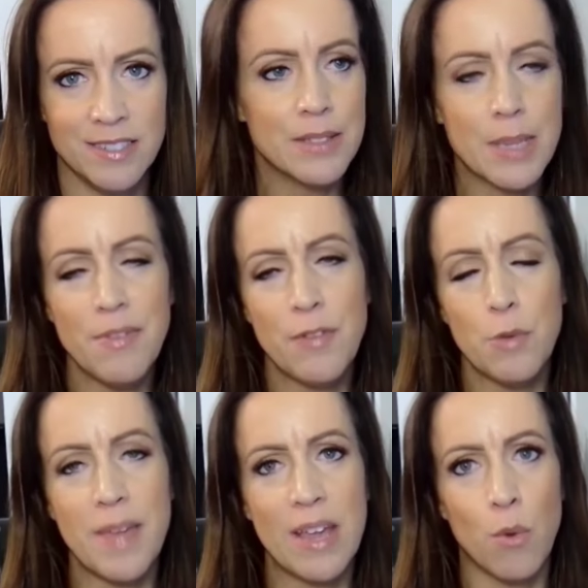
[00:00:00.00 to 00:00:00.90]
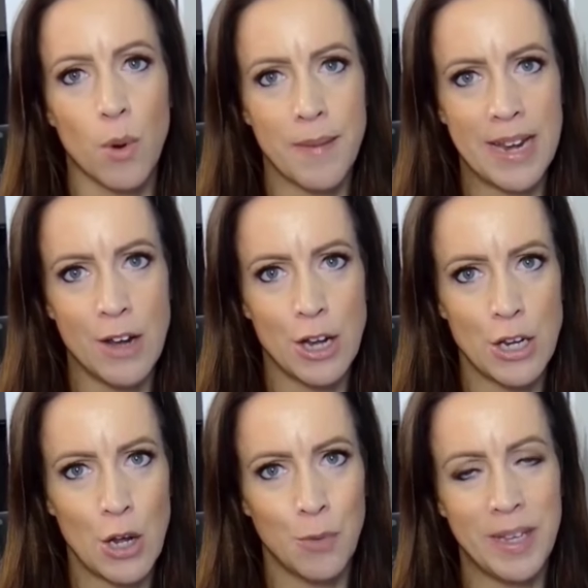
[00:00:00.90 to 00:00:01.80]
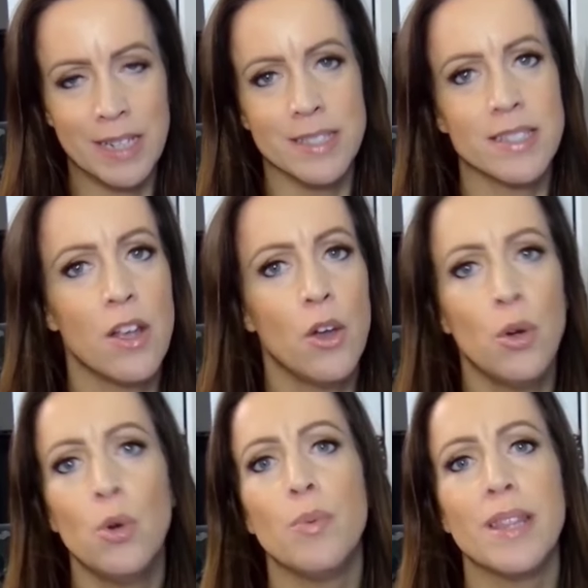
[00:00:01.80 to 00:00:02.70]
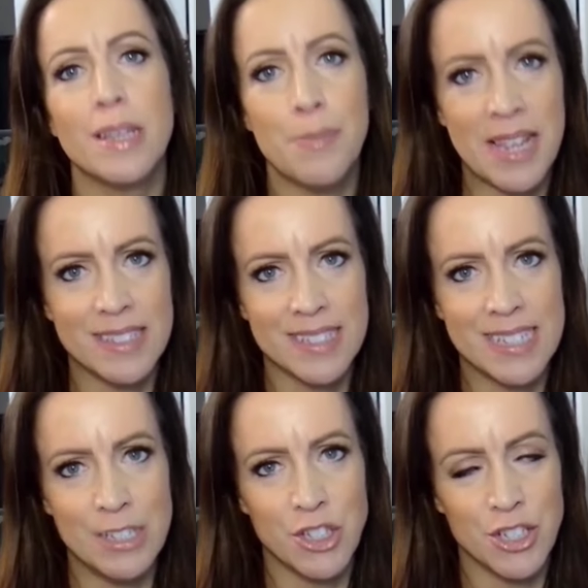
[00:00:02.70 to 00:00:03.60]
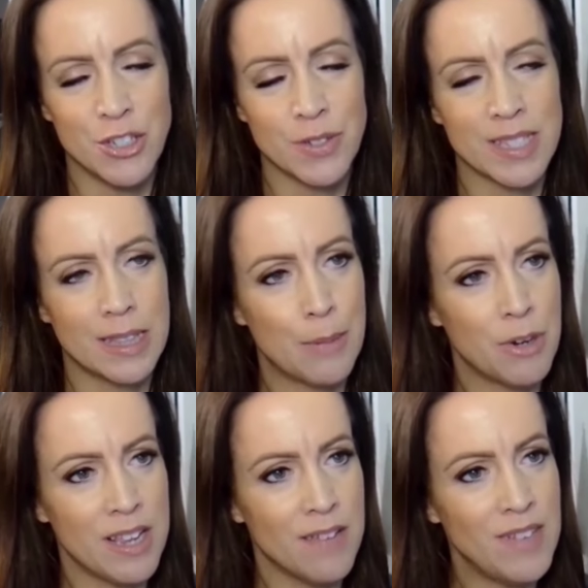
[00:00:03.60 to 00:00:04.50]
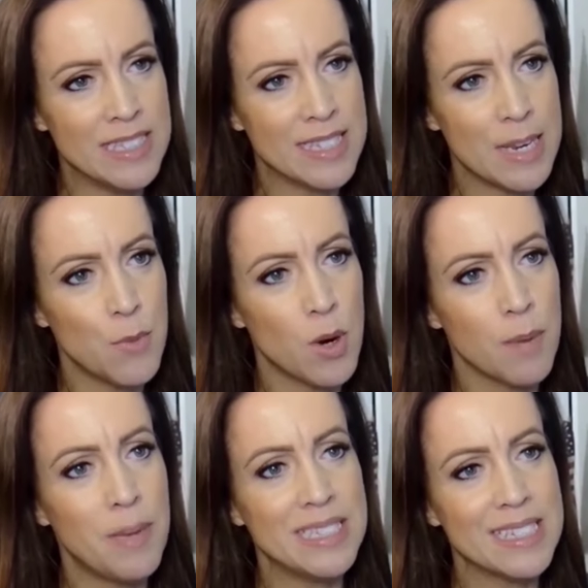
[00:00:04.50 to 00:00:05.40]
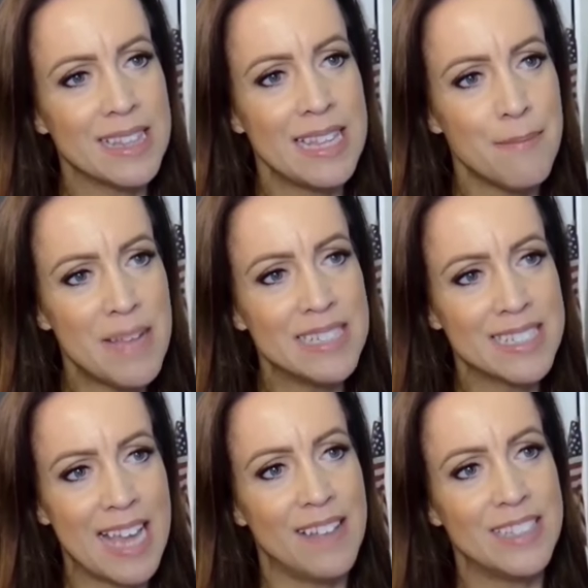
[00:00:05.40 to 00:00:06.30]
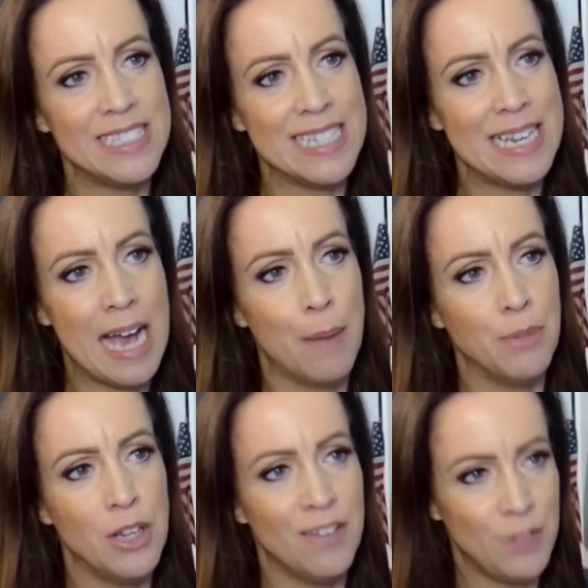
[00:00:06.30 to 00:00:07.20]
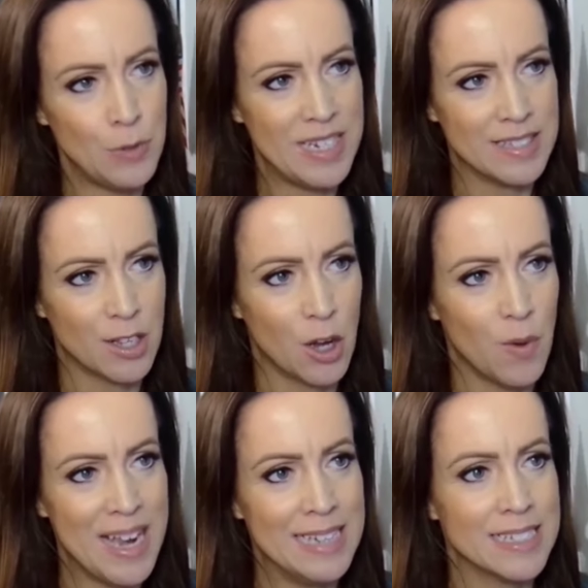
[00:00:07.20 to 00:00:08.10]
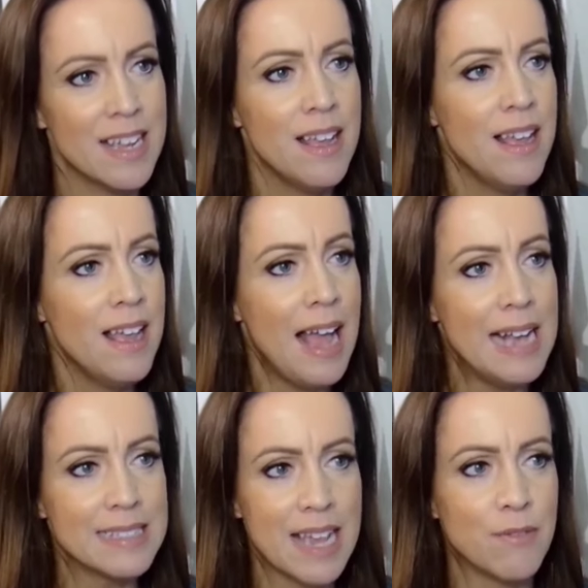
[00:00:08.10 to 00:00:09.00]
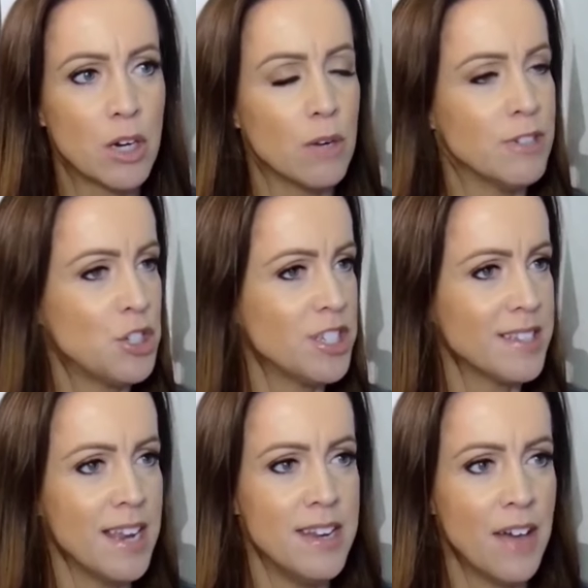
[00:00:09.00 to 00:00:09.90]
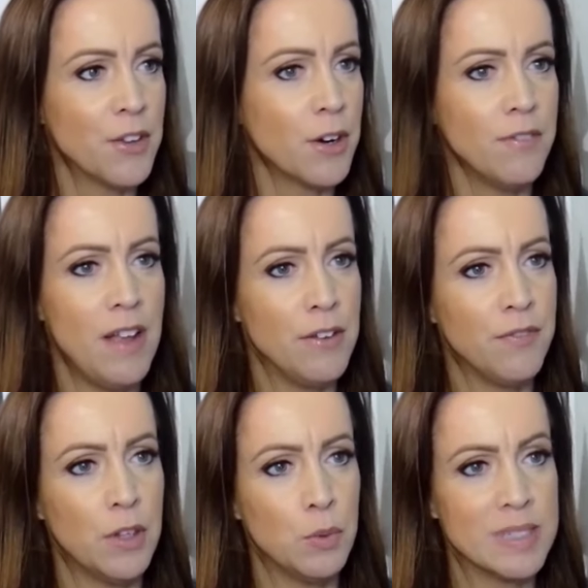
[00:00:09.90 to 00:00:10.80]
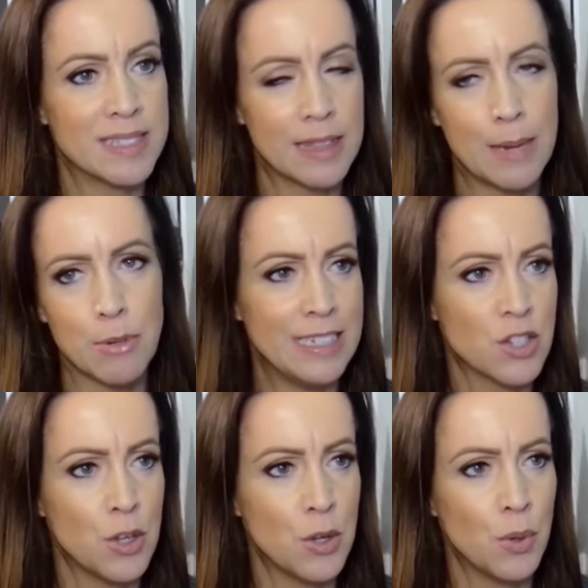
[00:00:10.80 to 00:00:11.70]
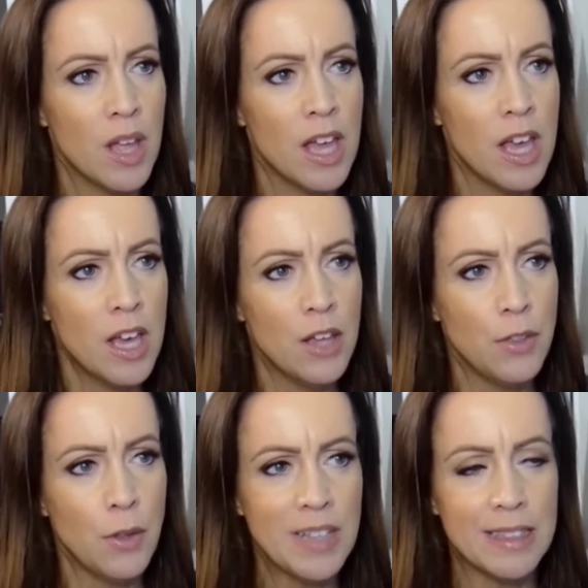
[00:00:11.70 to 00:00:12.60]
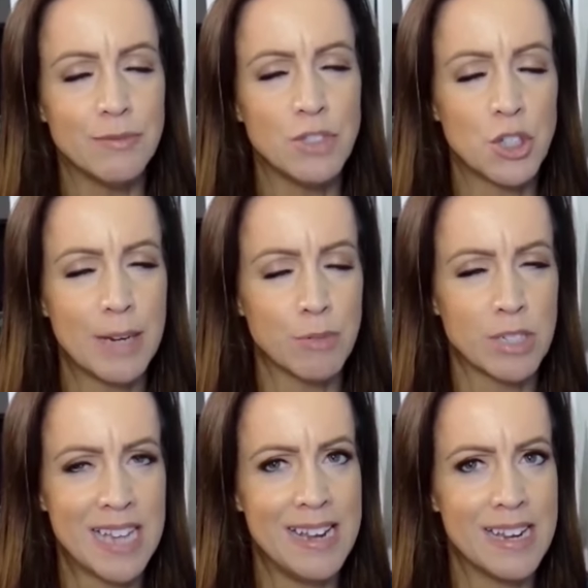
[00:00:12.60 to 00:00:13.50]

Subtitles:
Some of you may or may not know, because who really pays attention to celebrity events anymore, but the Met Gala did happen a few days ago, and as ever, it was just another event filled with celebrities who, though they love to try to pretend to